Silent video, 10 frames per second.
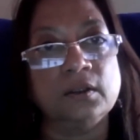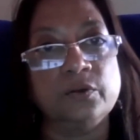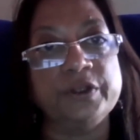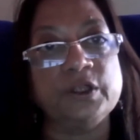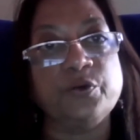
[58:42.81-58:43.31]

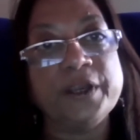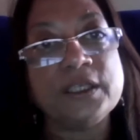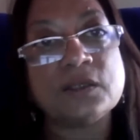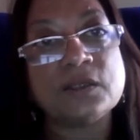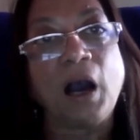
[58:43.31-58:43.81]
with
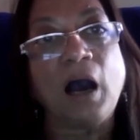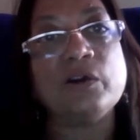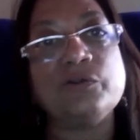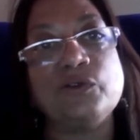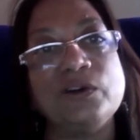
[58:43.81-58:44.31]
which
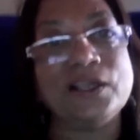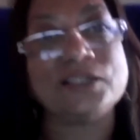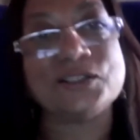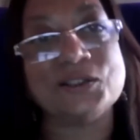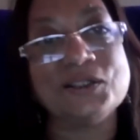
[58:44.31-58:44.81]
powerful
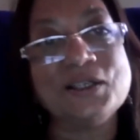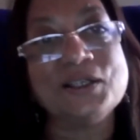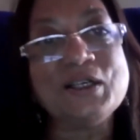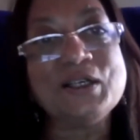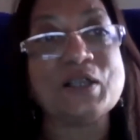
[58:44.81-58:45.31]
nation
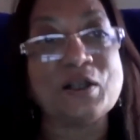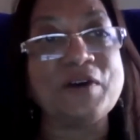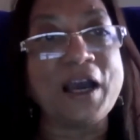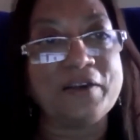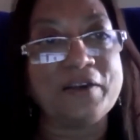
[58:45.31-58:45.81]

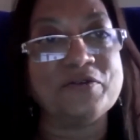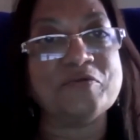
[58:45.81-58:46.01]
survive.